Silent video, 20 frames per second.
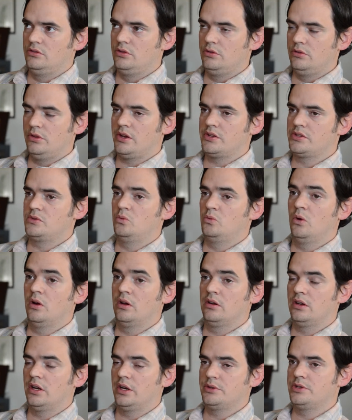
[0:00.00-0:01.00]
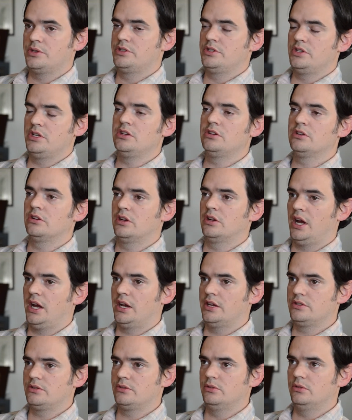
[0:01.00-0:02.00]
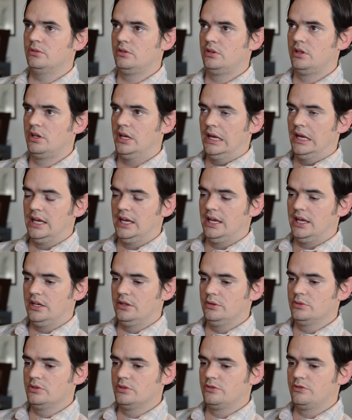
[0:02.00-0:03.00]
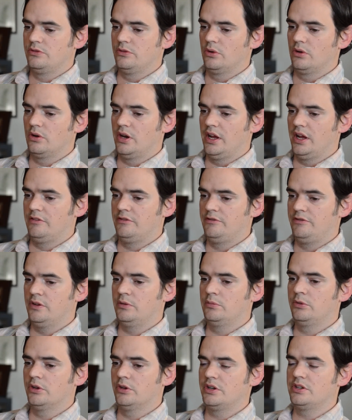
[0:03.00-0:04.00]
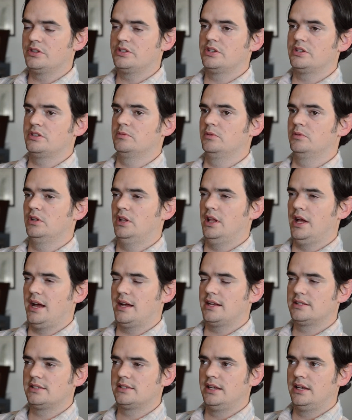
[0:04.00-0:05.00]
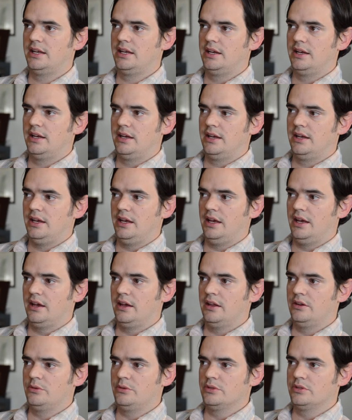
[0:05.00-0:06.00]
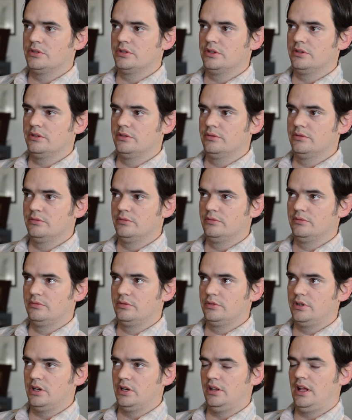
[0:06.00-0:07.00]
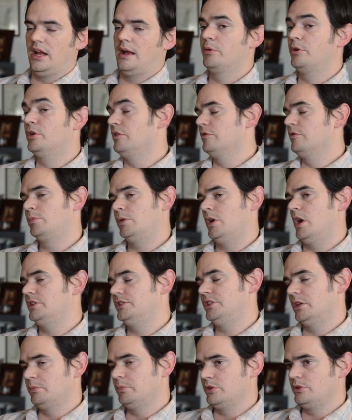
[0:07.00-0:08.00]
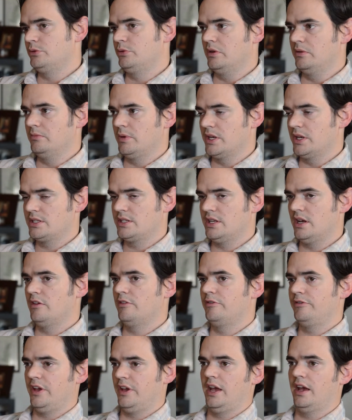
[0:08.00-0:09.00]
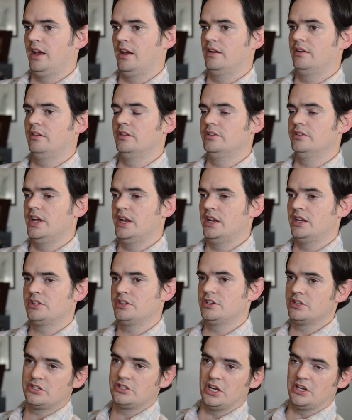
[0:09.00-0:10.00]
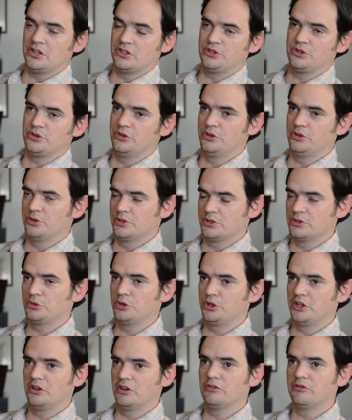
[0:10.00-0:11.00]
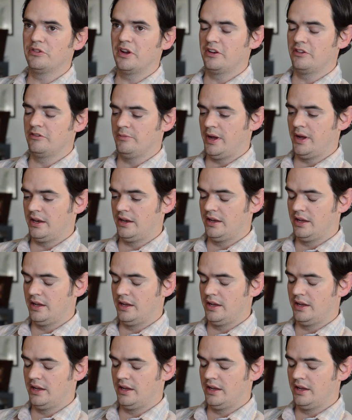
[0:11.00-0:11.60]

2001. I was a senior in high school. It was for a film criticism class, and it was a collaborative project between myself and a Danish exchange student who was a really good friend of mine.